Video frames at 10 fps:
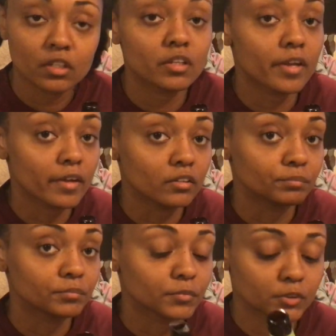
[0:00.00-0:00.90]
yeah,
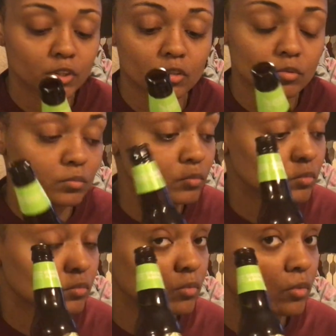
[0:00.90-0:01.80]
so
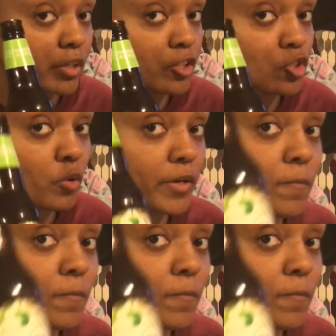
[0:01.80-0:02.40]
enjoy.